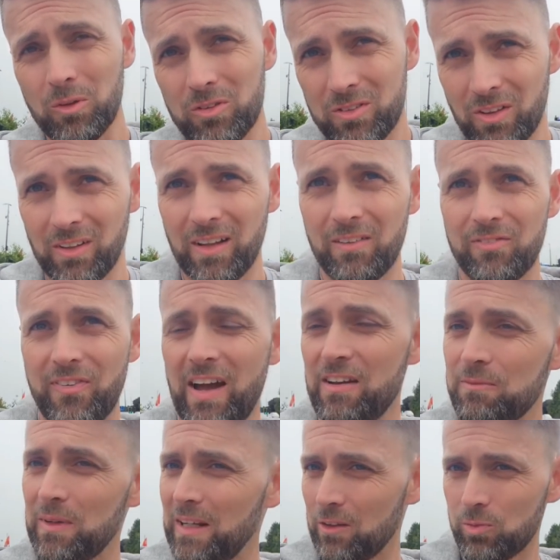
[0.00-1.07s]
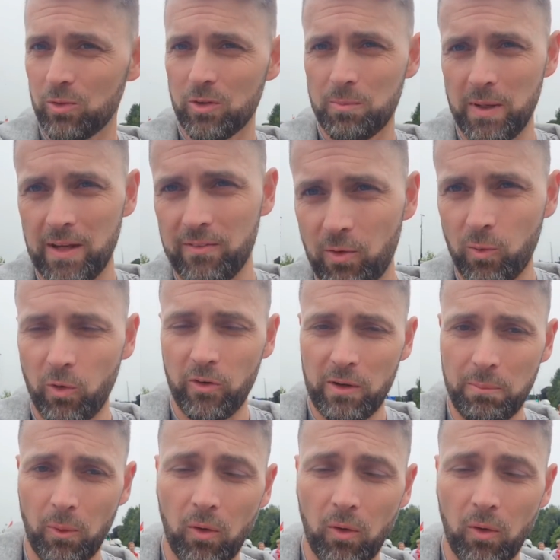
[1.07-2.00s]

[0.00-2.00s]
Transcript: but still that 5 minutes was a bit of a worry.